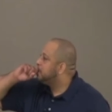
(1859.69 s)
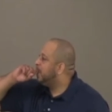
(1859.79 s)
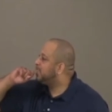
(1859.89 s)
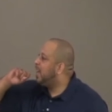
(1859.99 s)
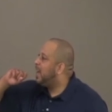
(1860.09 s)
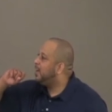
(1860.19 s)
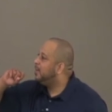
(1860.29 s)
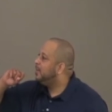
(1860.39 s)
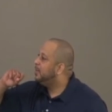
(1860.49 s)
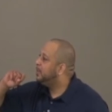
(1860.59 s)
Next slide.
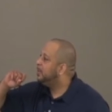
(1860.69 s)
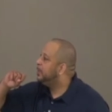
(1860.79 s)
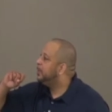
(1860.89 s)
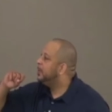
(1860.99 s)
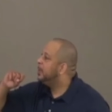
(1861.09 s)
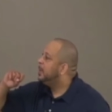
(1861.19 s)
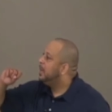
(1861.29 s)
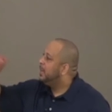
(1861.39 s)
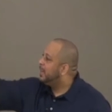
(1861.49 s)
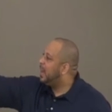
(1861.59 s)

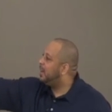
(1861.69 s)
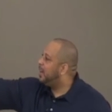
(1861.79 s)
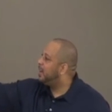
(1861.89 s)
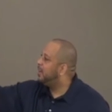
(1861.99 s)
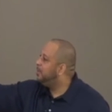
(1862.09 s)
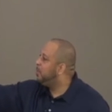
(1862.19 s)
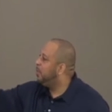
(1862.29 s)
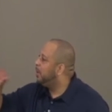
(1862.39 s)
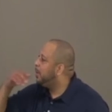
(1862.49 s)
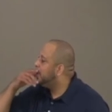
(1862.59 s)
Get out of there. Keep
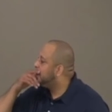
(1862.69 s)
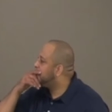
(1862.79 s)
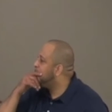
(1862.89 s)
going. It's